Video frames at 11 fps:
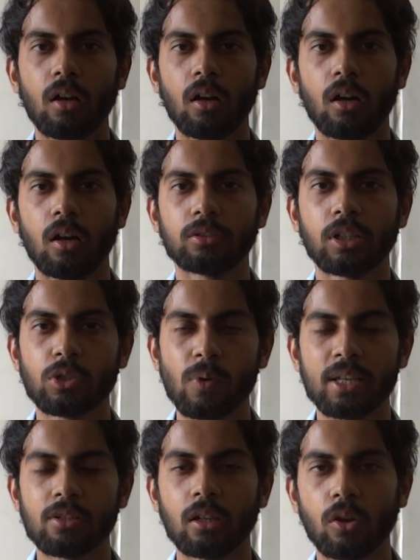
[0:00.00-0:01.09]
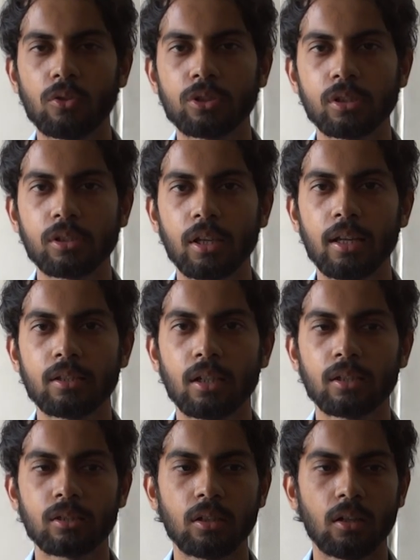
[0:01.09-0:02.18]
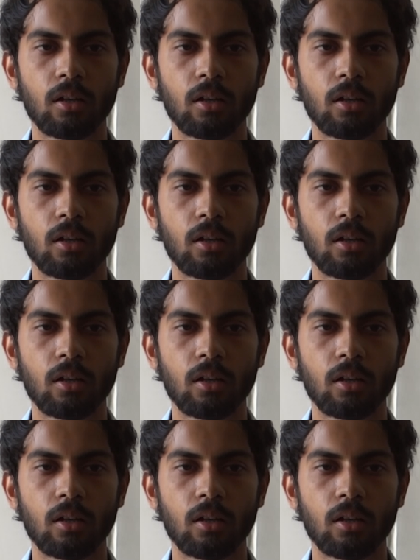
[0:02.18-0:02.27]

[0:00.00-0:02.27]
situational questions, he just